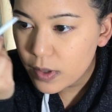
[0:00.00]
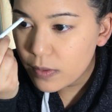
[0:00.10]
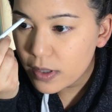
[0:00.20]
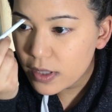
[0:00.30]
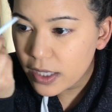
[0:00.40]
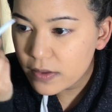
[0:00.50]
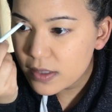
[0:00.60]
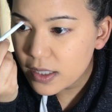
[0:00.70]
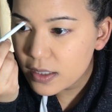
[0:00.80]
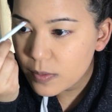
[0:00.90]
We want the
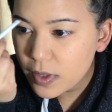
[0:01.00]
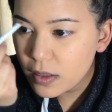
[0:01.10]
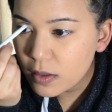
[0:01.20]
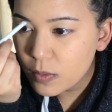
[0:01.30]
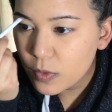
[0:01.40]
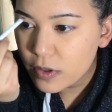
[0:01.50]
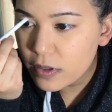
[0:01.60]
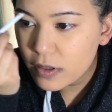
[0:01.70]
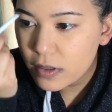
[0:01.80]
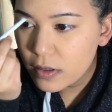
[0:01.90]
outside to be a little
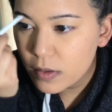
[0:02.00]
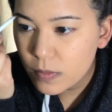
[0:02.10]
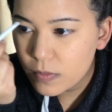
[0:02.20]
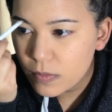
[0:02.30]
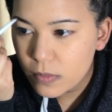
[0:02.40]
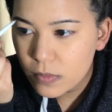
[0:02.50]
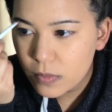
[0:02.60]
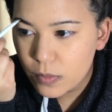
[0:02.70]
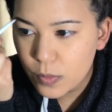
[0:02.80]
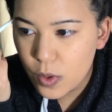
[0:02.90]
more
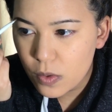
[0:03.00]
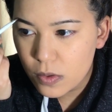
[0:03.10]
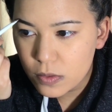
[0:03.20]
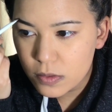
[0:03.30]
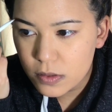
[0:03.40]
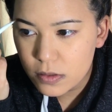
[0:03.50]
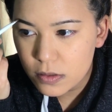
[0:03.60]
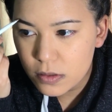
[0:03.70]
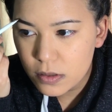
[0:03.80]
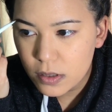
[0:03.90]
bold
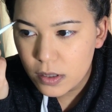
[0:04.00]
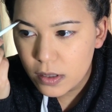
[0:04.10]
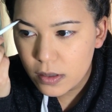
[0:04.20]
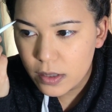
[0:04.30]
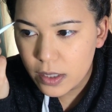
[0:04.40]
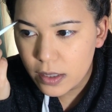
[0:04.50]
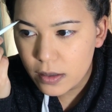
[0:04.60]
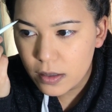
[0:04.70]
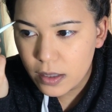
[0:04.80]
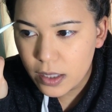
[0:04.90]

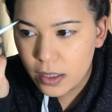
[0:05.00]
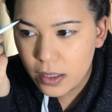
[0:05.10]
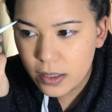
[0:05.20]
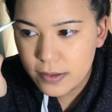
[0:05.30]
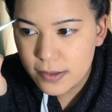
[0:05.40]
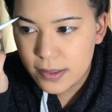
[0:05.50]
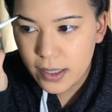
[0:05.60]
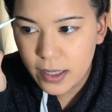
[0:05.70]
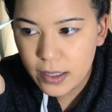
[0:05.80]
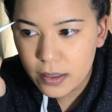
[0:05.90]
than the
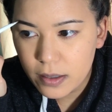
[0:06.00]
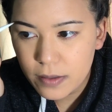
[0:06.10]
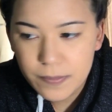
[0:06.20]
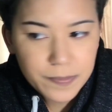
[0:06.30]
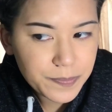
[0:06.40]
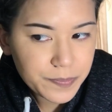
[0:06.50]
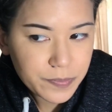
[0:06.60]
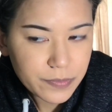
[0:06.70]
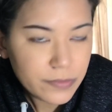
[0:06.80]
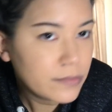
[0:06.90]
inside.
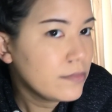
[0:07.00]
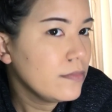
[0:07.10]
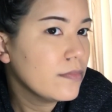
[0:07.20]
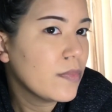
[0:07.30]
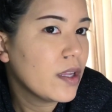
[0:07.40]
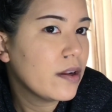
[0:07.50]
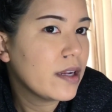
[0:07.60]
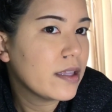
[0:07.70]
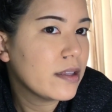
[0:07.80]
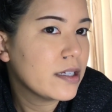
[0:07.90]

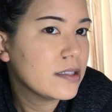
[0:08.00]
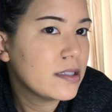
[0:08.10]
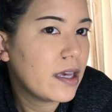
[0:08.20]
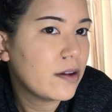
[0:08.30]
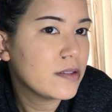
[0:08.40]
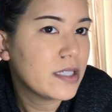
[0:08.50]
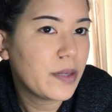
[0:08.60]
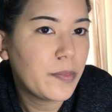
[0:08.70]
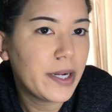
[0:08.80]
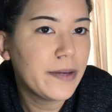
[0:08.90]
Alright, there's the
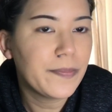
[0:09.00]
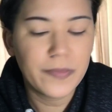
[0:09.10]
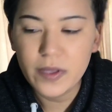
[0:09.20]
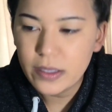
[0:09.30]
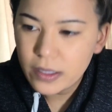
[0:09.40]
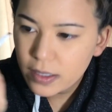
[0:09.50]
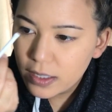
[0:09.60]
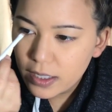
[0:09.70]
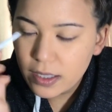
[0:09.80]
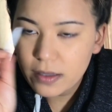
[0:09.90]
outside part.
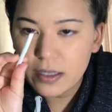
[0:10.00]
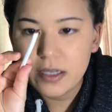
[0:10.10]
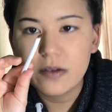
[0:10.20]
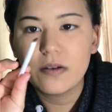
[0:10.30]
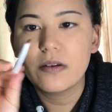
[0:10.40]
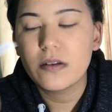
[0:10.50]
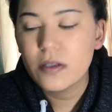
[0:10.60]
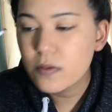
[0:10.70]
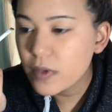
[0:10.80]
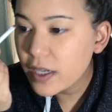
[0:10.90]
And then
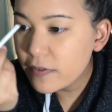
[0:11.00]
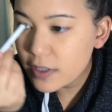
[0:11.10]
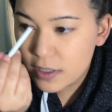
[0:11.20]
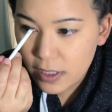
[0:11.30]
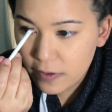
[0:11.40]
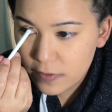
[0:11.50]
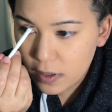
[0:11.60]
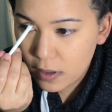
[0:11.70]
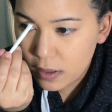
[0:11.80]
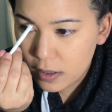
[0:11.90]
whatever's left
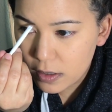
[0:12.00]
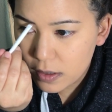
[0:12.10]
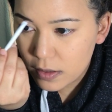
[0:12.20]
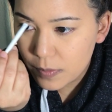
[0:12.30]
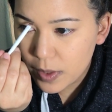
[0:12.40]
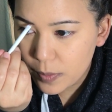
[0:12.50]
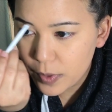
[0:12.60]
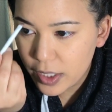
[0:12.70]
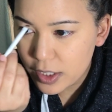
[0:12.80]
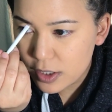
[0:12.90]
on my
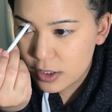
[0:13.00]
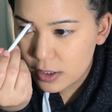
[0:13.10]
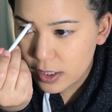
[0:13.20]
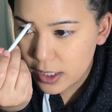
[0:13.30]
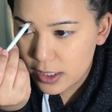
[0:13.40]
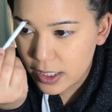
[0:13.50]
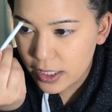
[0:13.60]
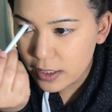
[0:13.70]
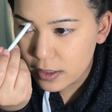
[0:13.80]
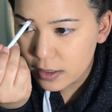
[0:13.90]
brush, I
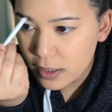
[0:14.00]
take